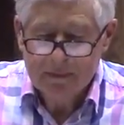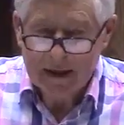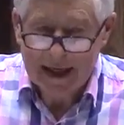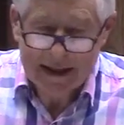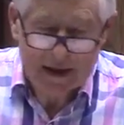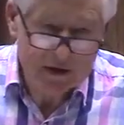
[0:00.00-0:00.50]

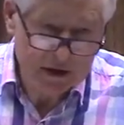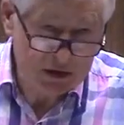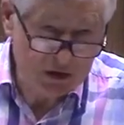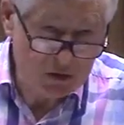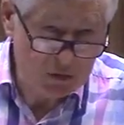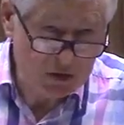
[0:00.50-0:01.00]
anything to
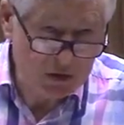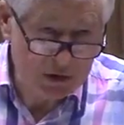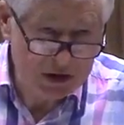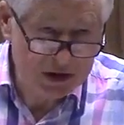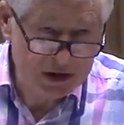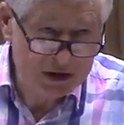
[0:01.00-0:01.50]
do with
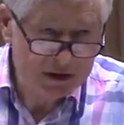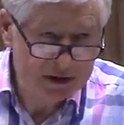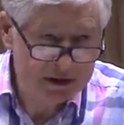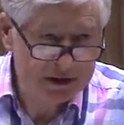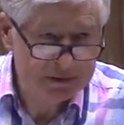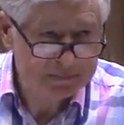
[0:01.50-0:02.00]

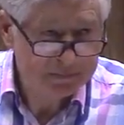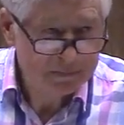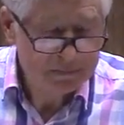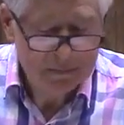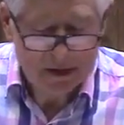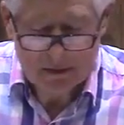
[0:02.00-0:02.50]
Christians,
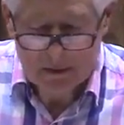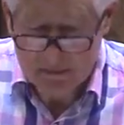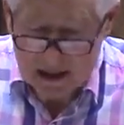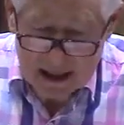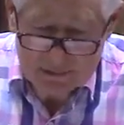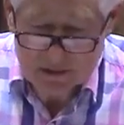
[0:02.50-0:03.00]
the
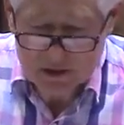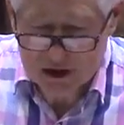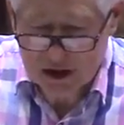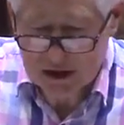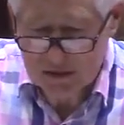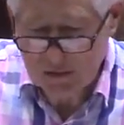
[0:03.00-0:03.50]
Bible,
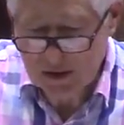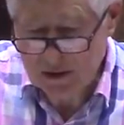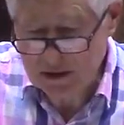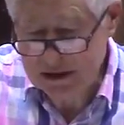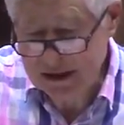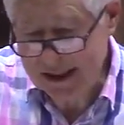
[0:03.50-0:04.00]
gender
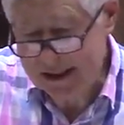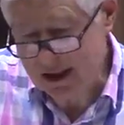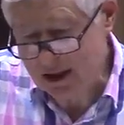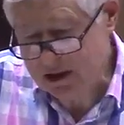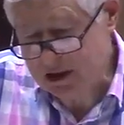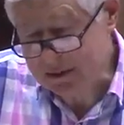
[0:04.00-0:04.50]
roles, and
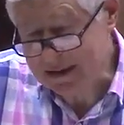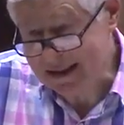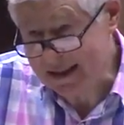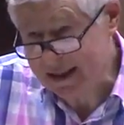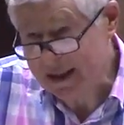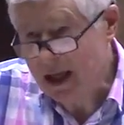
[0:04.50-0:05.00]

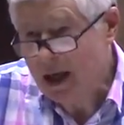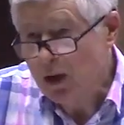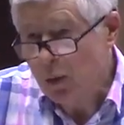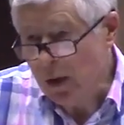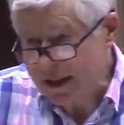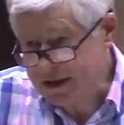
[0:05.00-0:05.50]
ultimately
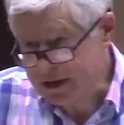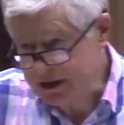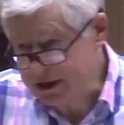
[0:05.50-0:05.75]
Western